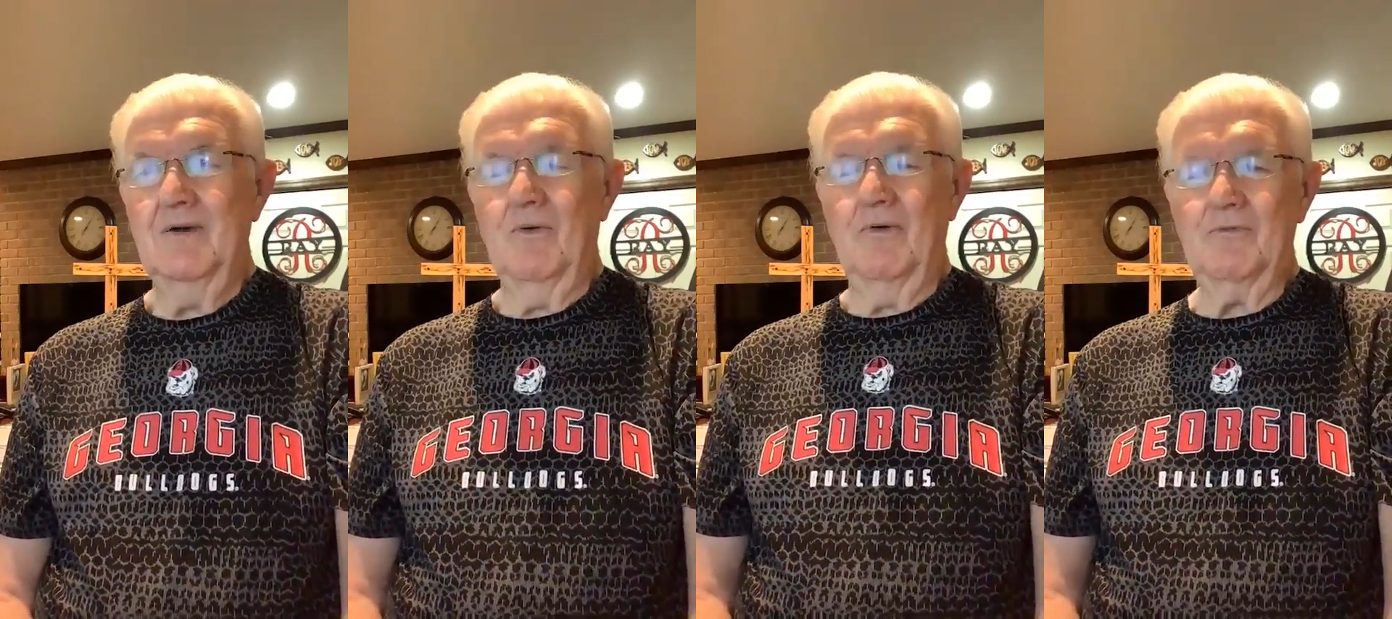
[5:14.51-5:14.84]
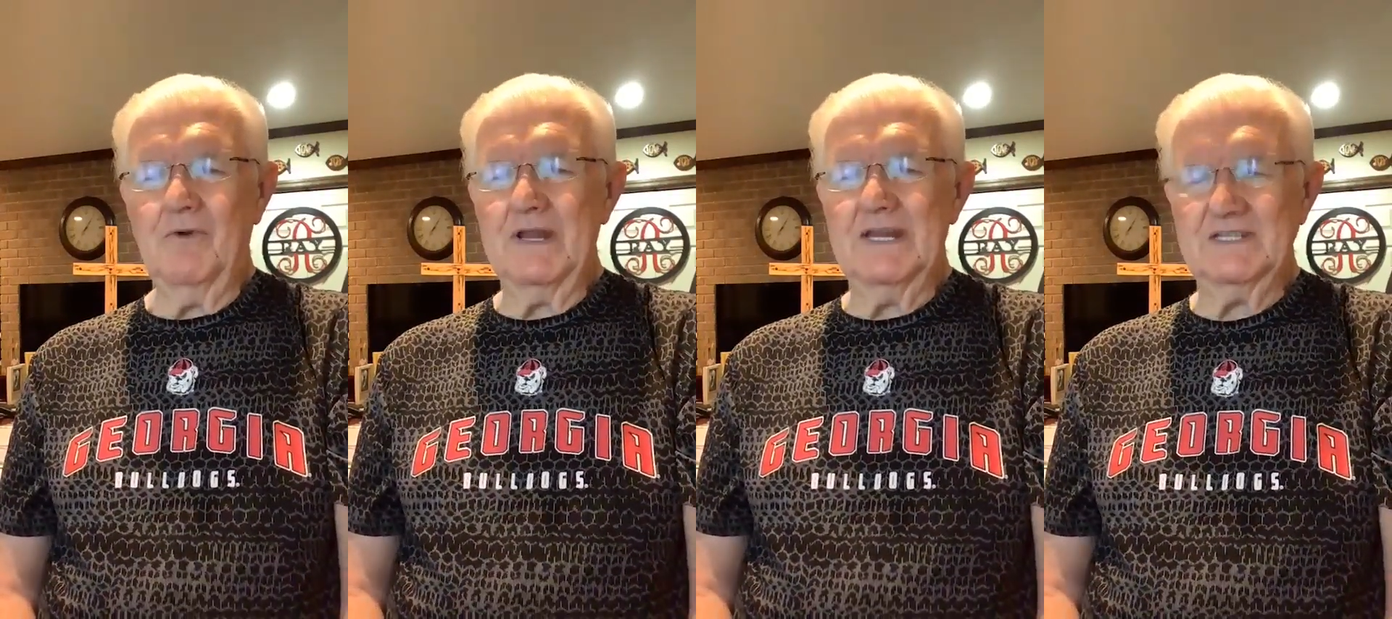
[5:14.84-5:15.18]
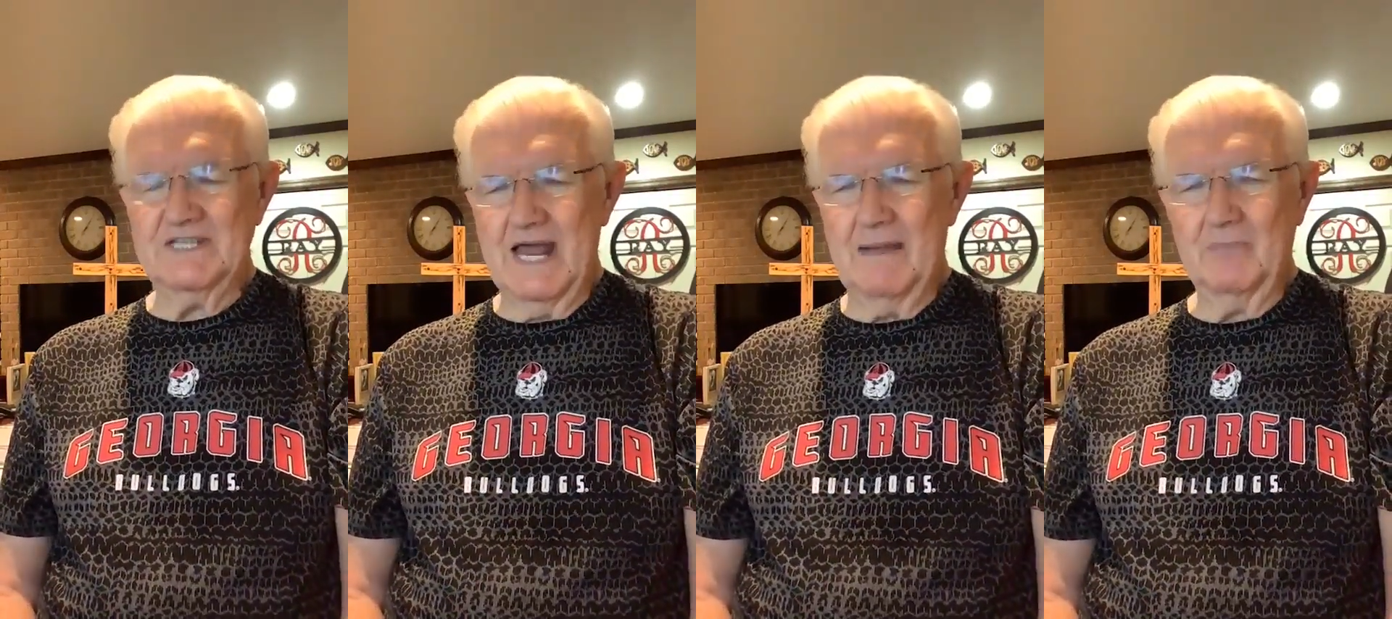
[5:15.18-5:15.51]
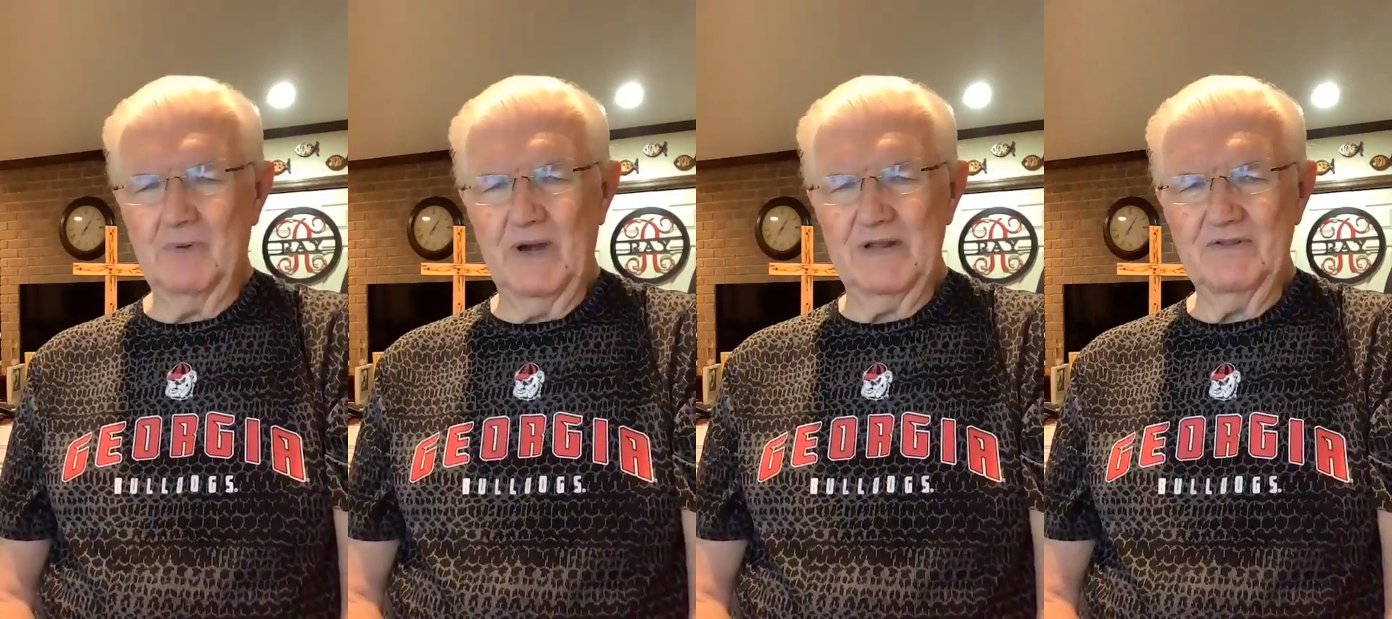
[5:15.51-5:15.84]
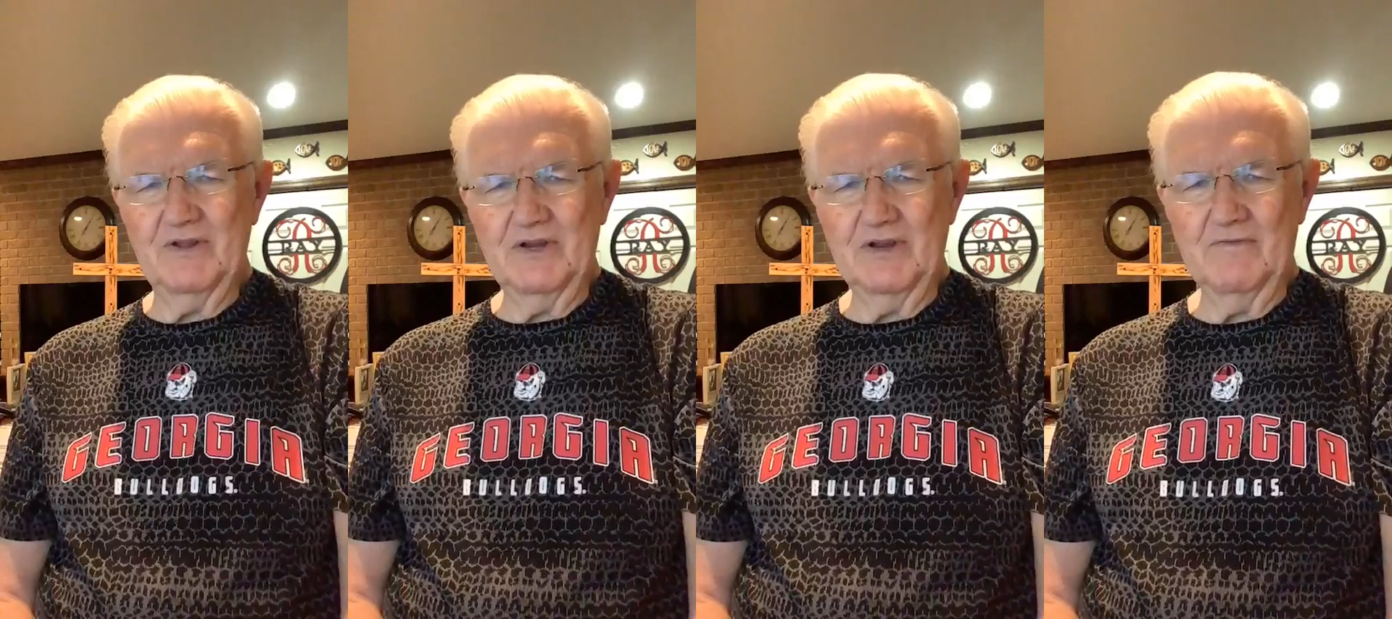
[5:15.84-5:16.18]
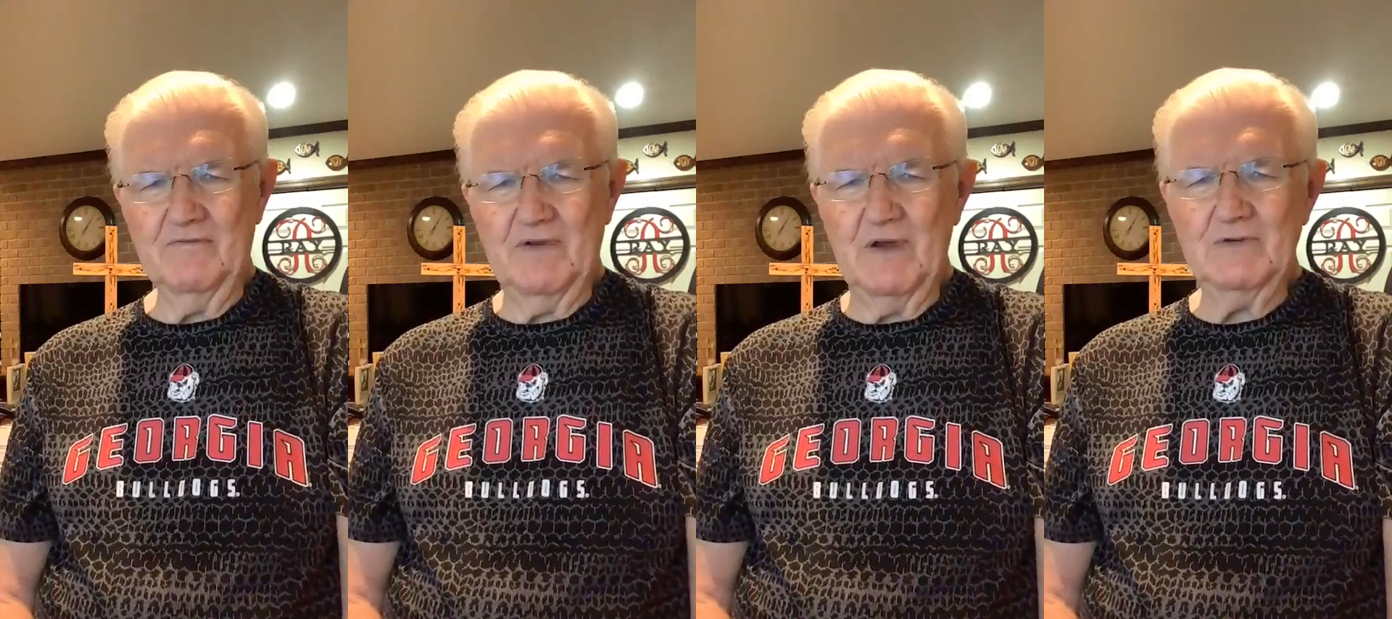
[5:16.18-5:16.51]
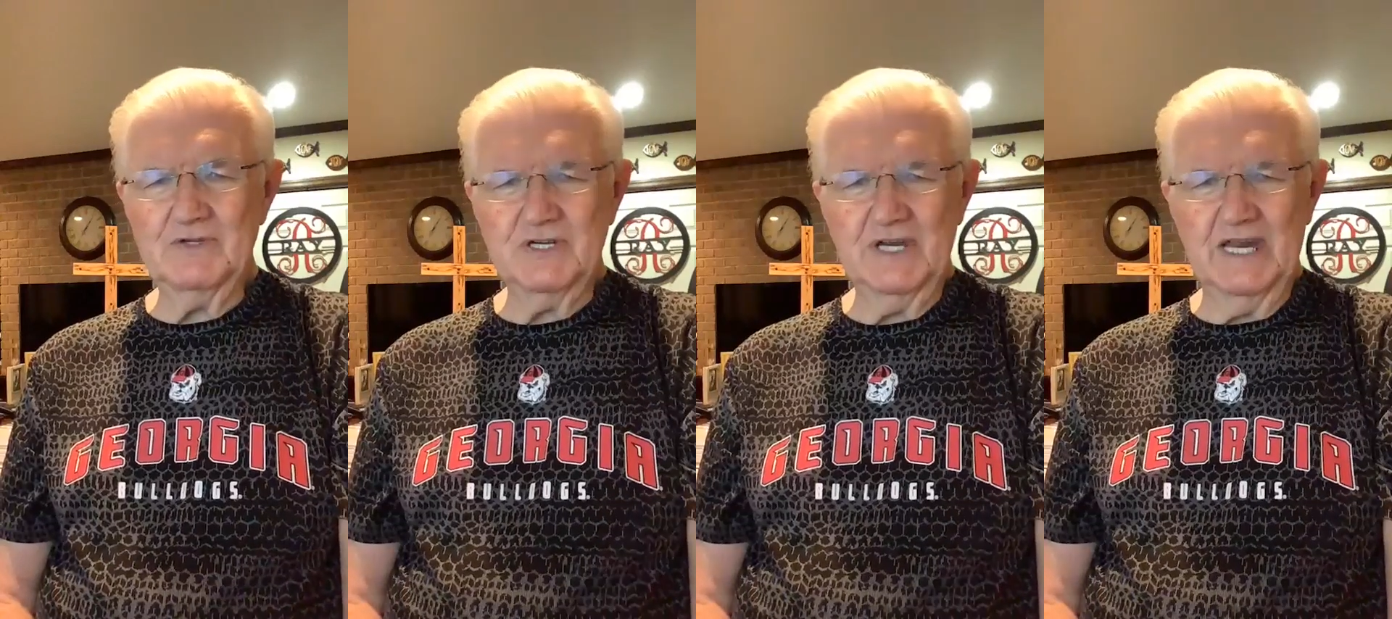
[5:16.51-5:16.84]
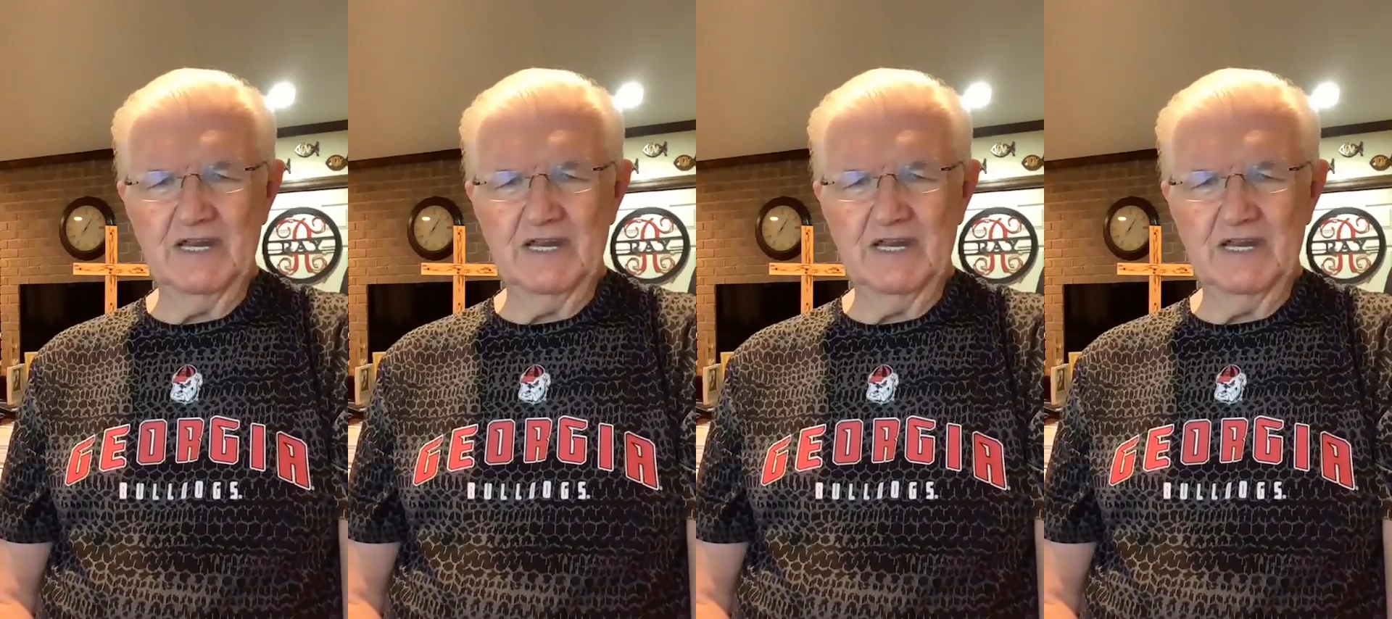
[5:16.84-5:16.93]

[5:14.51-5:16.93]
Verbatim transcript: Well, friends, I pray the devotion